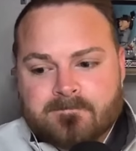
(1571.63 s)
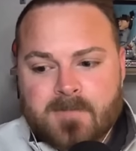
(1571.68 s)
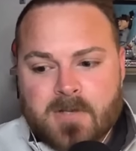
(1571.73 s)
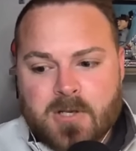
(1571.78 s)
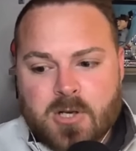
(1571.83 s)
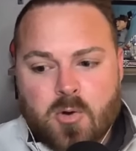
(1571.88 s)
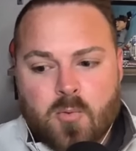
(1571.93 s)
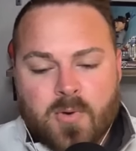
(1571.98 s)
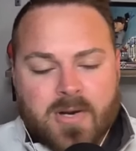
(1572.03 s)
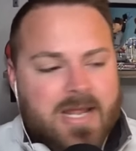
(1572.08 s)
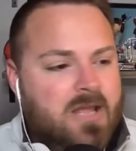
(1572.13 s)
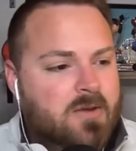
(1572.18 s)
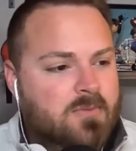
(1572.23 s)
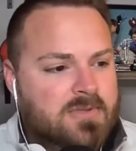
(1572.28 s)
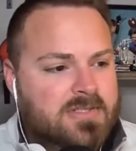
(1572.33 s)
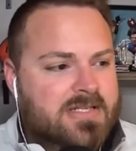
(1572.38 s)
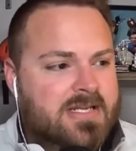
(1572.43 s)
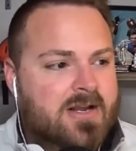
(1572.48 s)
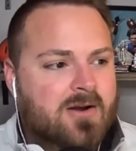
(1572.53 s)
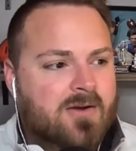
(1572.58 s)
know, when he
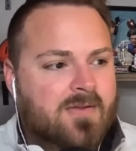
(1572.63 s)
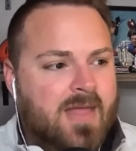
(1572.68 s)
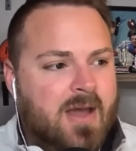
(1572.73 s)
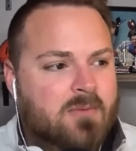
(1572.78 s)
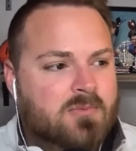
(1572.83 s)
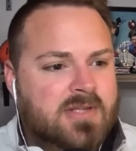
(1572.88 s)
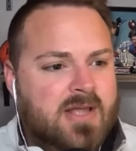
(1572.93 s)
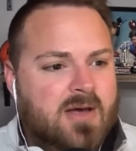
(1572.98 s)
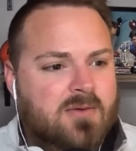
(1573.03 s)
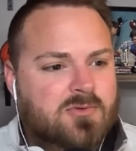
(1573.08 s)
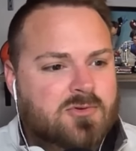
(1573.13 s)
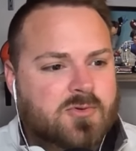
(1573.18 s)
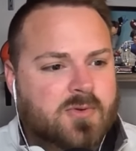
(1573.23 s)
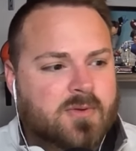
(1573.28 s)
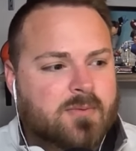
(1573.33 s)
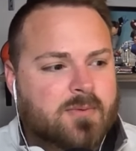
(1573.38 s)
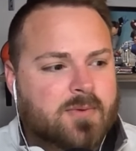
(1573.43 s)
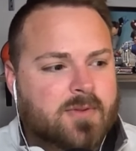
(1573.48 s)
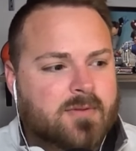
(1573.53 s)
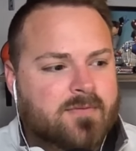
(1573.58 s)
was here, and that was really,
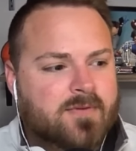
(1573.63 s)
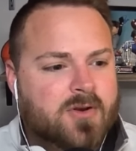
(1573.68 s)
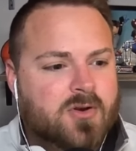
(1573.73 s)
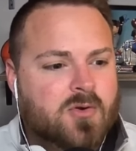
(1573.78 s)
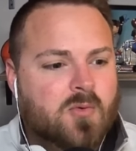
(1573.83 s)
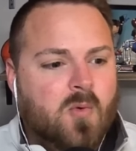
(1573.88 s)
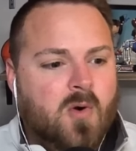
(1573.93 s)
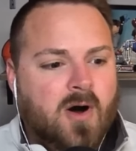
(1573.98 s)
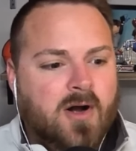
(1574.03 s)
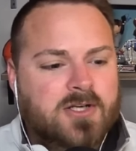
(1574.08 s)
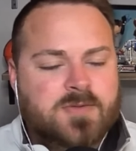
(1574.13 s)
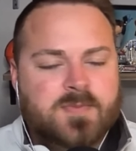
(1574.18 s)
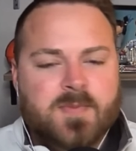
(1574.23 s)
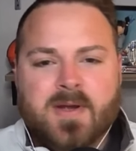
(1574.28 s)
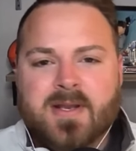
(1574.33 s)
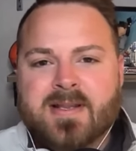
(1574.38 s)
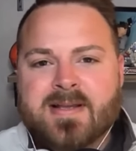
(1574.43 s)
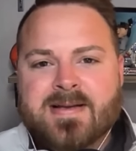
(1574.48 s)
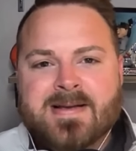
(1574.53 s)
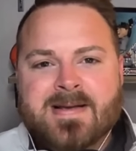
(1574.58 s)
really fun to watch.
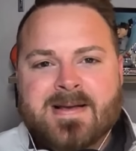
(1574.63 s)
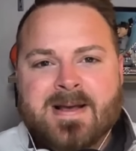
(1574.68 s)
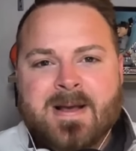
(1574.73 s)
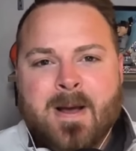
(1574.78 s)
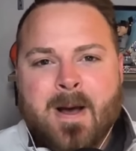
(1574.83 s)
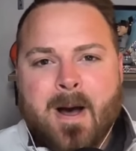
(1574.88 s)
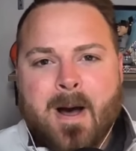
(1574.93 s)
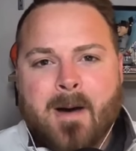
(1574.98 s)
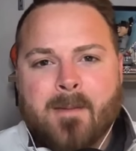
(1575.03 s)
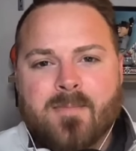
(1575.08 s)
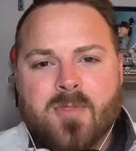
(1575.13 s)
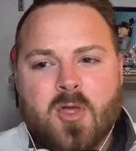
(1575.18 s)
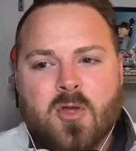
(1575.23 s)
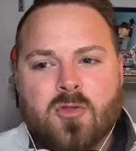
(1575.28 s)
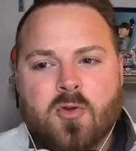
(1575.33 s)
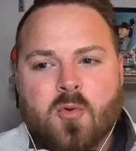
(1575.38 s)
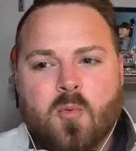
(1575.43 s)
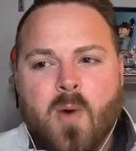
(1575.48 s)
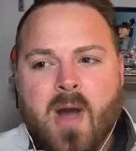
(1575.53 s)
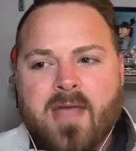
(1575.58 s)
But
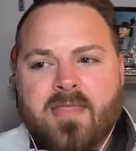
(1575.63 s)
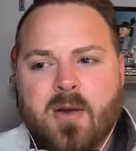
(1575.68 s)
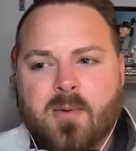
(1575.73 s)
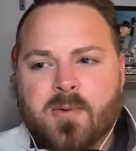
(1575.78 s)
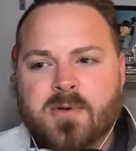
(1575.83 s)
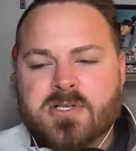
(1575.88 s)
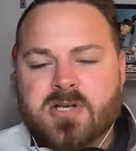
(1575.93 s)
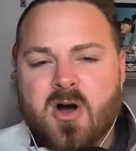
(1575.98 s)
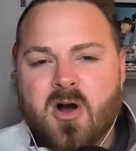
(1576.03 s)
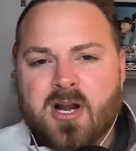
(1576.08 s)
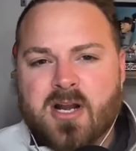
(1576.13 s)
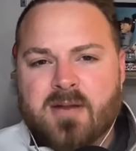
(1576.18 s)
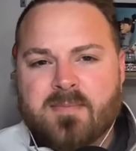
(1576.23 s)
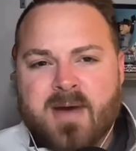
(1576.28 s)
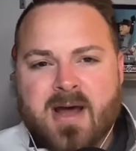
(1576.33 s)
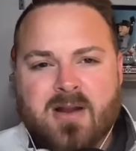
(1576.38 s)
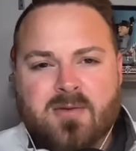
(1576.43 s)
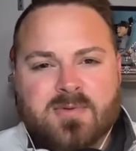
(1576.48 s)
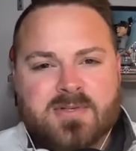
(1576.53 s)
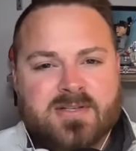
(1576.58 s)
the way they were talking
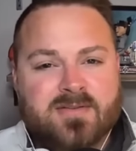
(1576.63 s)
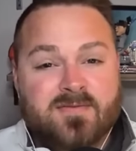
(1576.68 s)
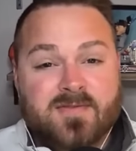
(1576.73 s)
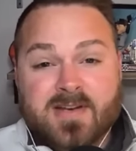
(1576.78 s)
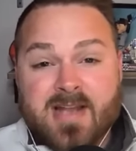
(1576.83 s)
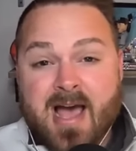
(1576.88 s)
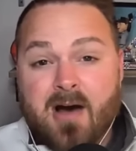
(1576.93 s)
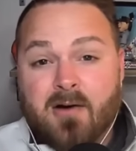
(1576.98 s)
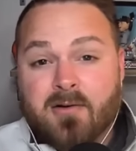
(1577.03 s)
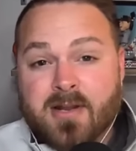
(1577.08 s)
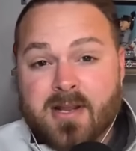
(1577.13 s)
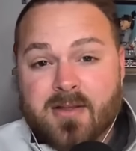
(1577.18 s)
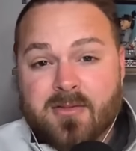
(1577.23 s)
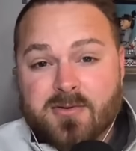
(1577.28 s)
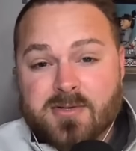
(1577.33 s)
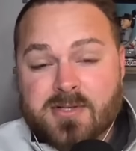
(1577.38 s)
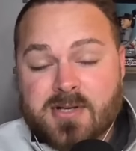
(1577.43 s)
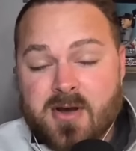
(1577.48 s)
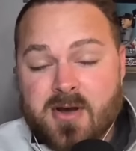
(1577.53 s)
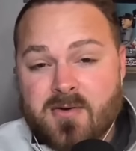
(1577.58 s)
about it with some finality in
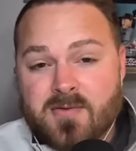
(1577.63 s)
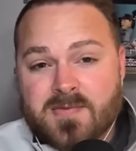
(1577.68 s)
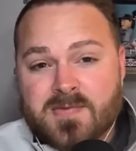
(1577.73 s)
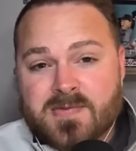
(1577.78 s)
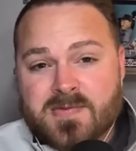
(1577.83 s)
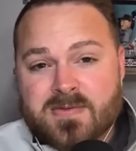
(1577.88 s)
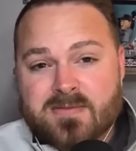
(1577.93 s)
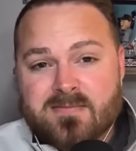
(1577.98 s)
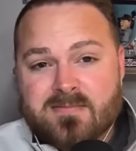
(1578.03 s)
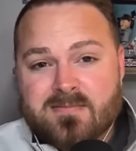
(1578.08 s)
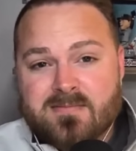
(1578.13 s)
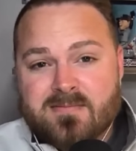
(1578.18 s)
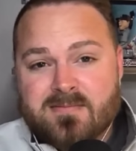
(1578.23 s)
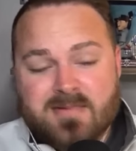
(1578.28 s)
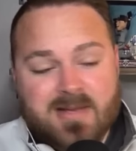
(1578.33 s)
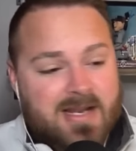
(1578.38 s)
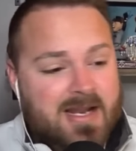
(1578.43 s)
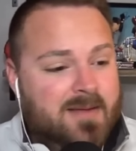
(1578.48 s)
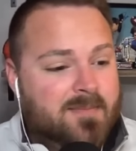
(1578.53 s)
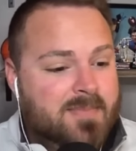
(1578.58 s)
their tones,
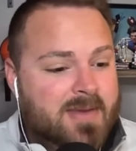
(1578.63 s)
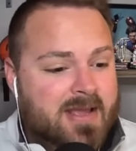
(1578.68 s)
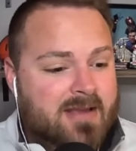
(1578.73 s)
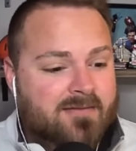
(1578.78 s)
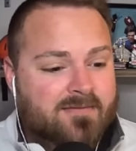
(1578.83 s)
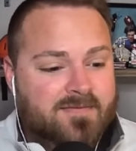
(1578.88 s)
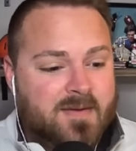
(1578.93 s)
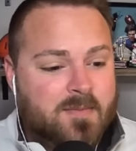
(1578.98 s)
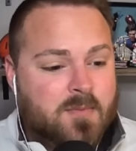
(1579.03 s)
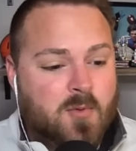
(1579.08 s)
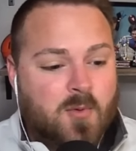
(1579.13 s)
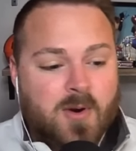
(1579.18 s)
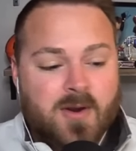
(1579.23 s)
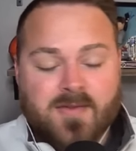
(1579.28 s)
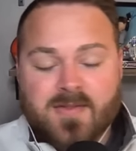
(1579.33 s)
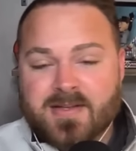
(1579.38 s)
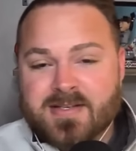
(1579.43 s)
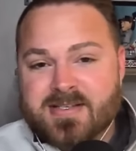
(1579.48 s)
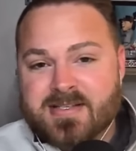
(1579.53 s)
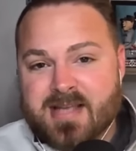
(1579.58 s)
and it being February
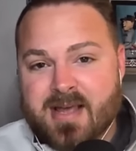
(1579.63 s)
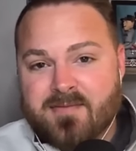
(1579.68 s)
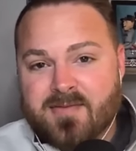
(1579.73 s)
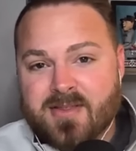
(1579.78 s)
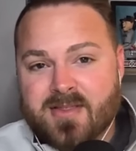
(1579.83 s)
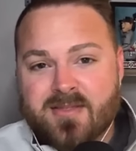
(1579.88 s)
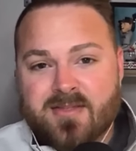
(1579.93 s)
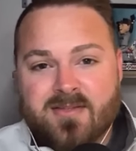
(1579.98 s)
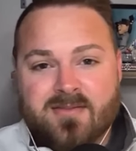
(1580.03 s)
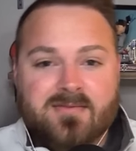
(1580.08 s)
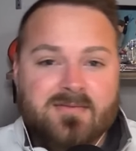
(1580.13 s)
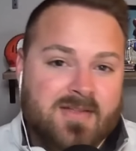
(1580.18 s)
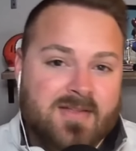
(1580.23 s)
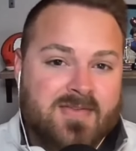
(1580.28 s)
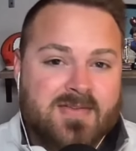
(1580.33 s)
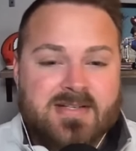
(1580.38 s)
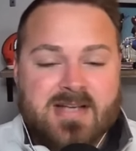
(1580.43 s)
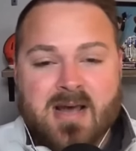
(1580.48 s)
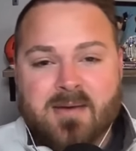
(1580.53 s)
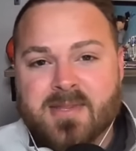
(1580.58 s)
the 7th at
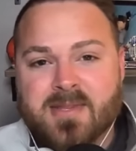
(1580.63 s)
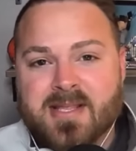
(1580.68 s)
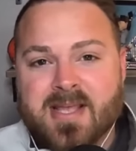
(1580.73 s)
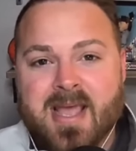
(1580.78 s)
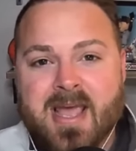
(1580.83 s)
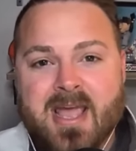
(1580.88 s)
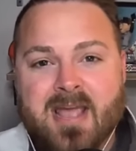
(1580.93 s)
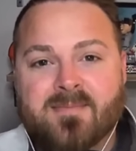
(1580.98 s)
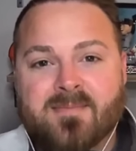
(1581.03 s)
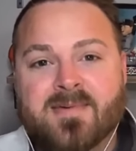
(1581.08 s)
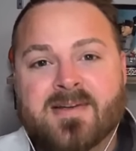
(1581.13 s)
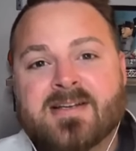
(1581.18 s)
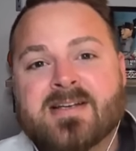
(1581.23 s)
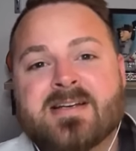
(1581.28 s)
the time of the game,